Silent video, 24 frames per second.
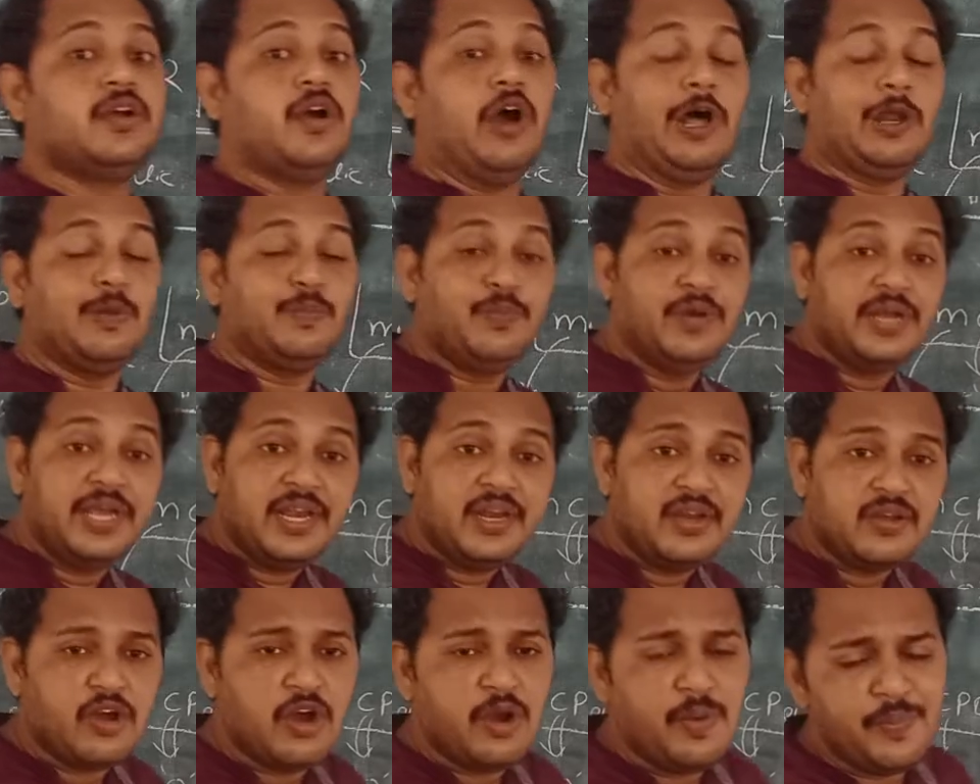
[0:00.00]

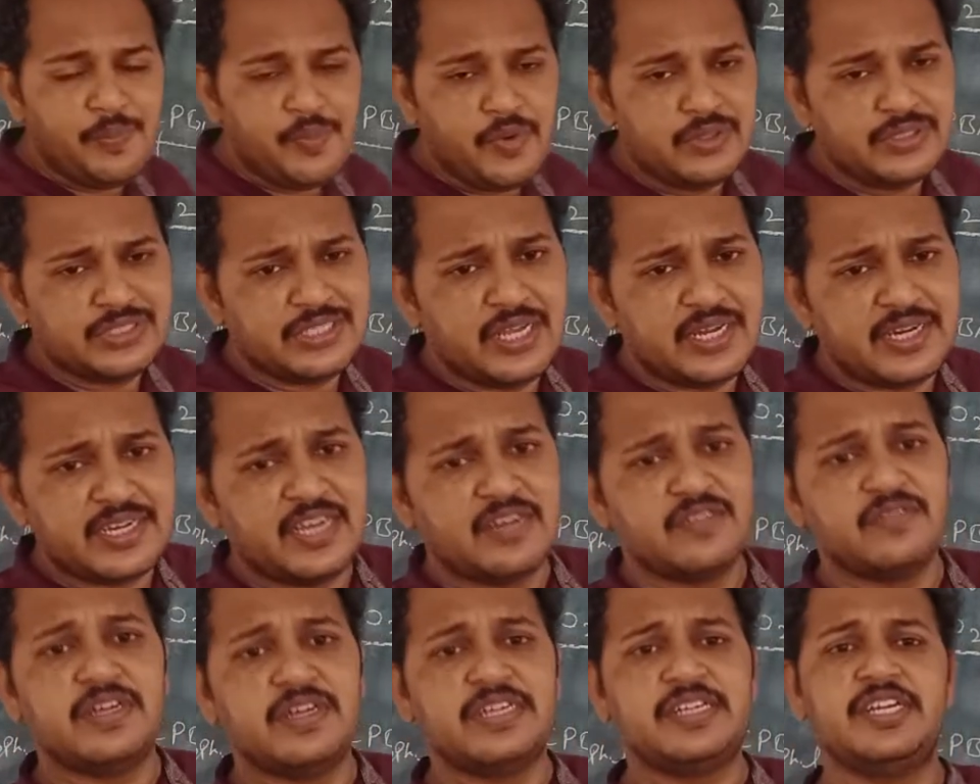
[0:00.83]
Carbonyl compounds are
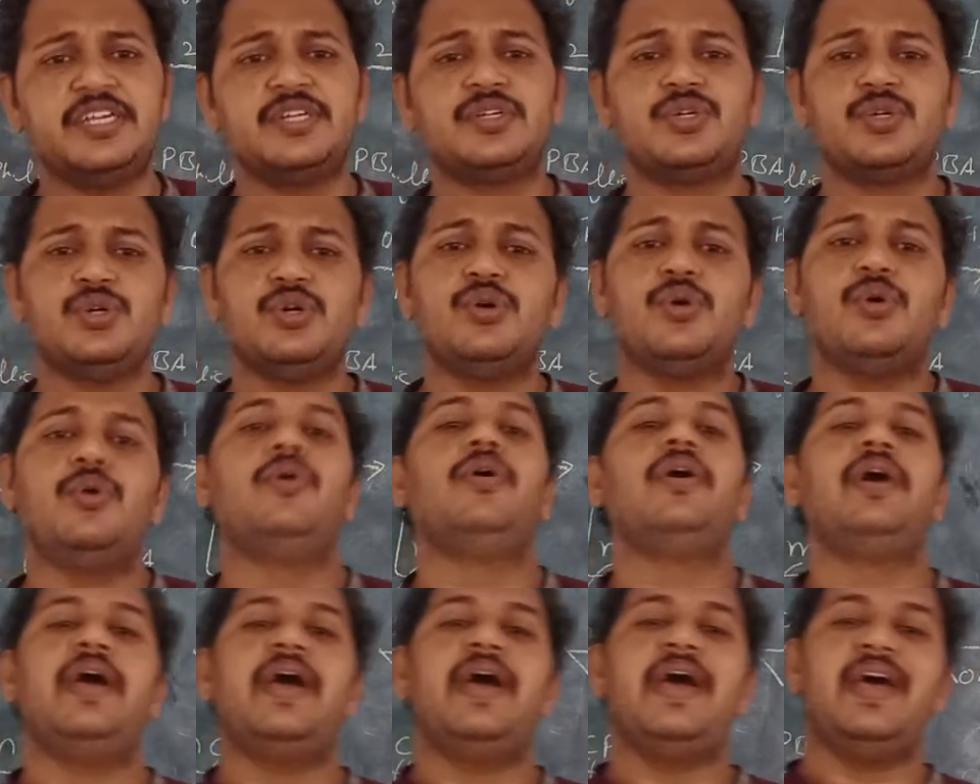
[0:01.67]
converted to
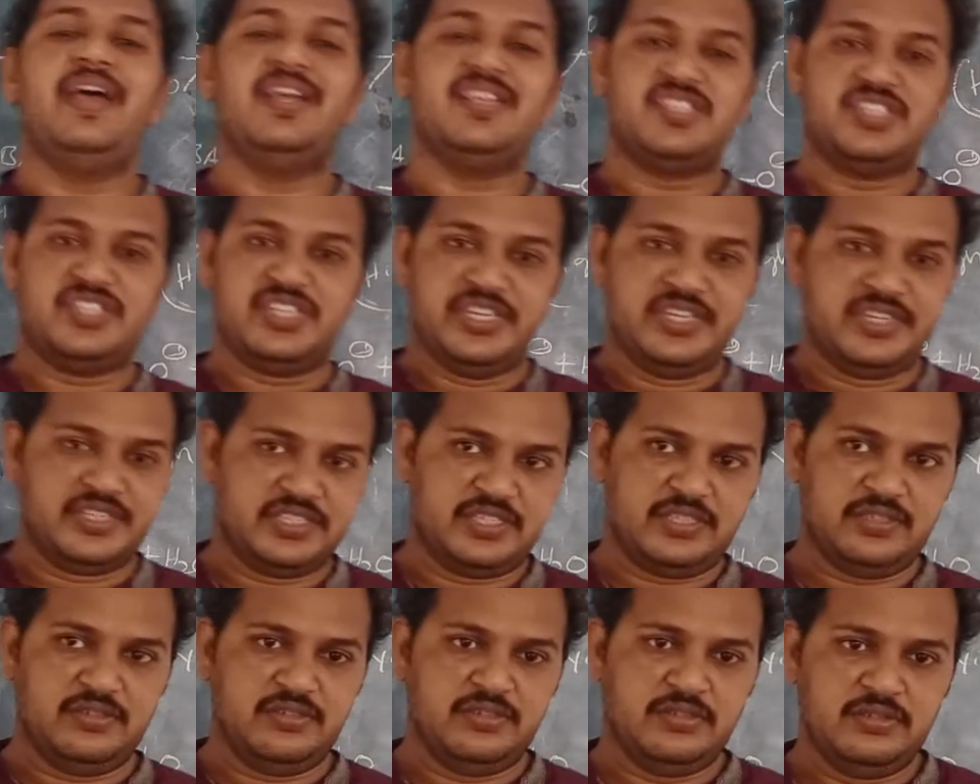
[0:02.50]
esters.